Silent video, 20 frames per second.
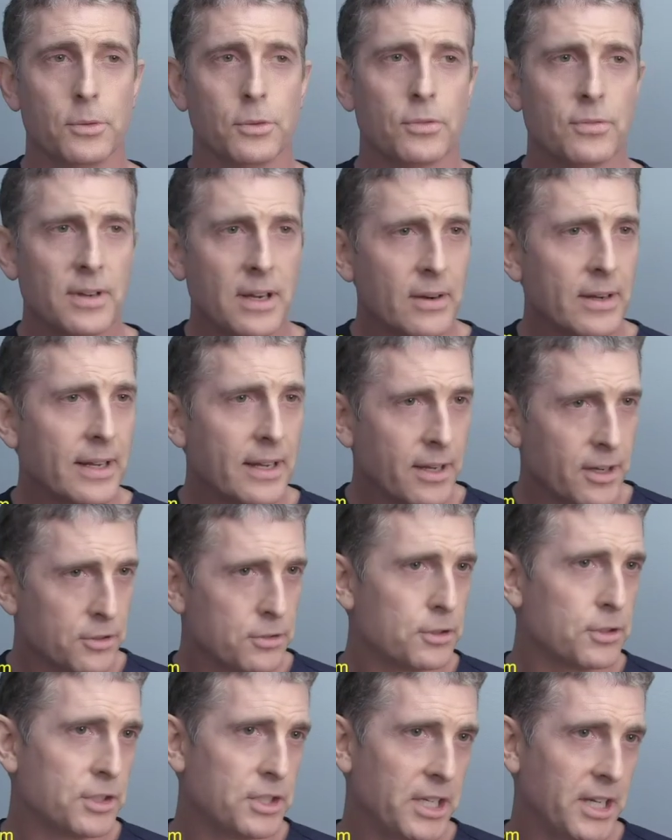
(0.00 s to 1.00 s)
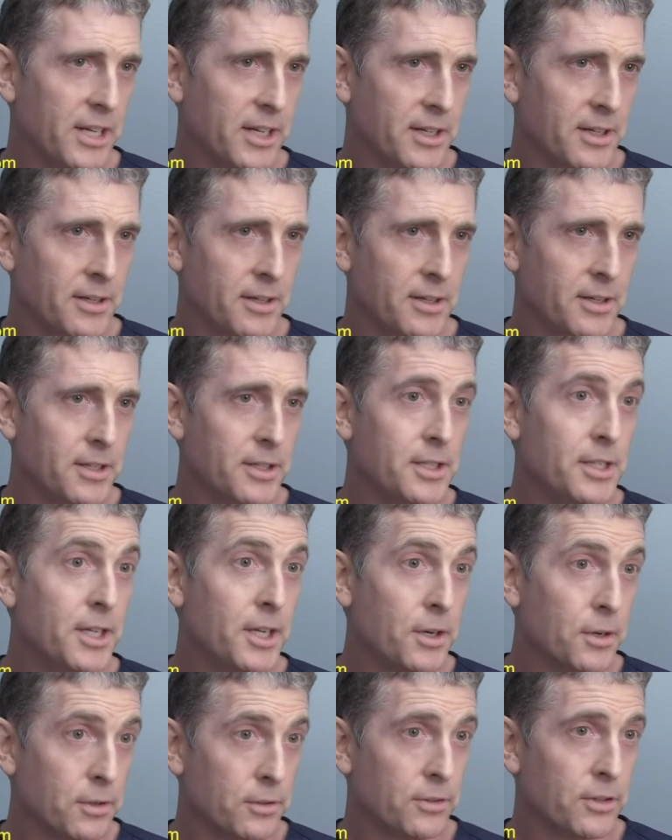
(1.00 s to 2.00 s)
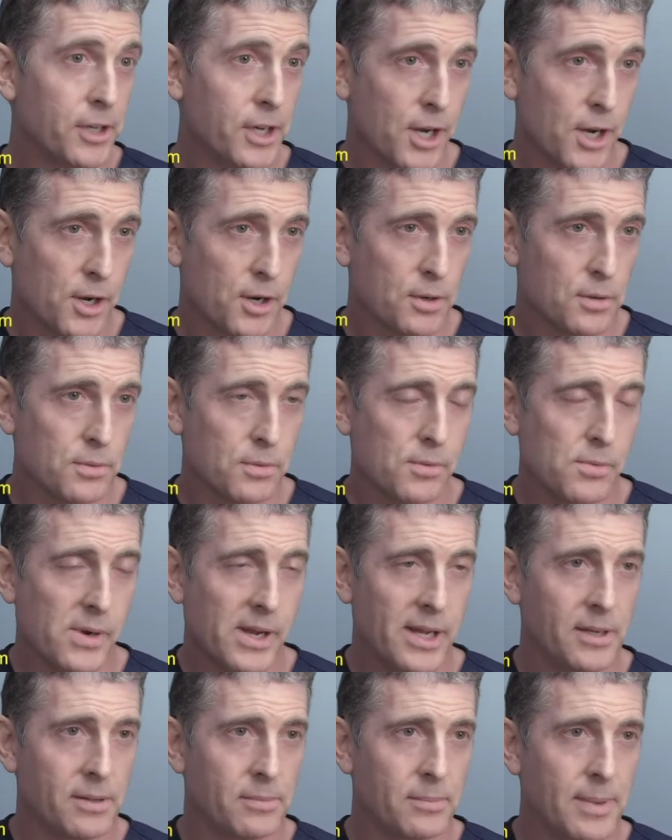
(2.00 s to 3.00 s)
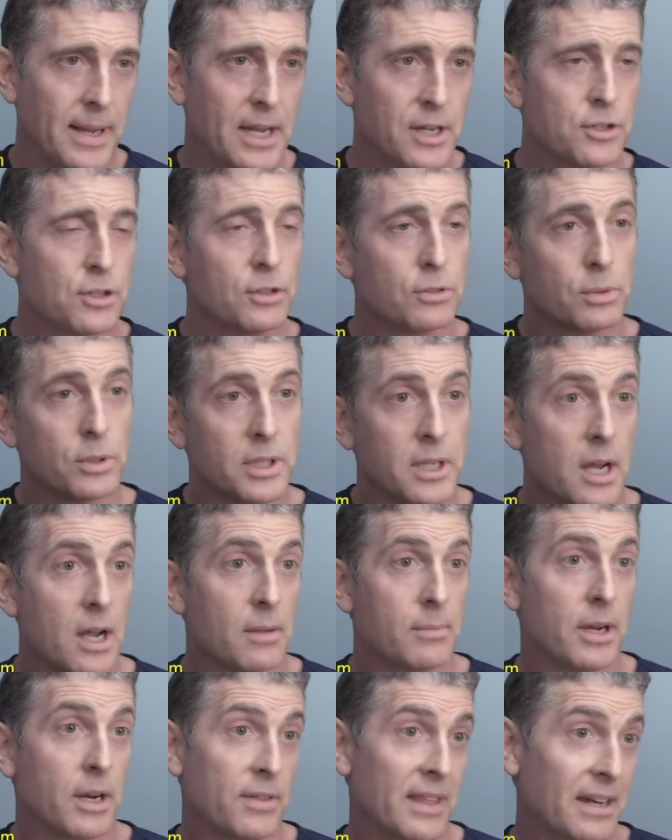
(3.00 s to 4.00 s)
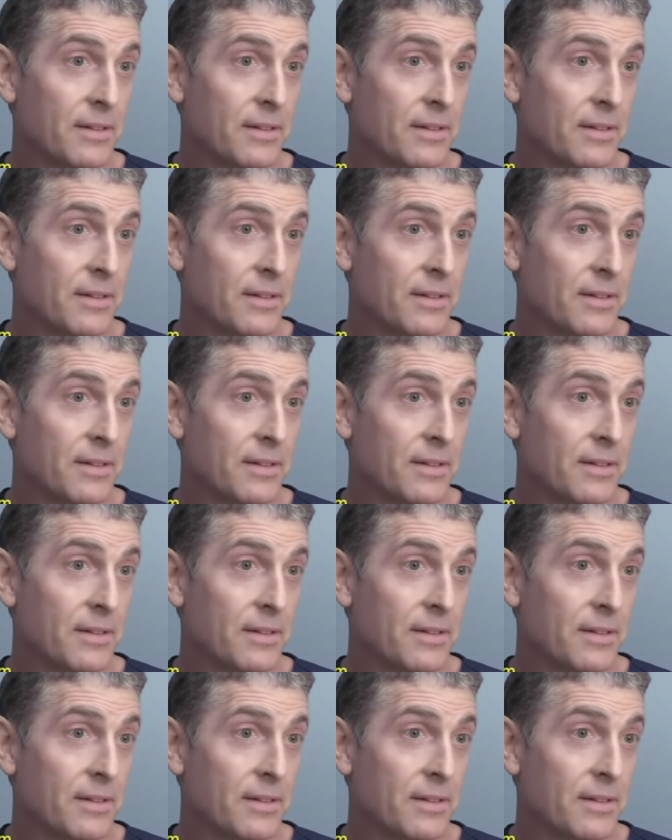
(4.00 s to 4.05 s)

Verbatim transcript: It was very interesting years ago when patients would come here.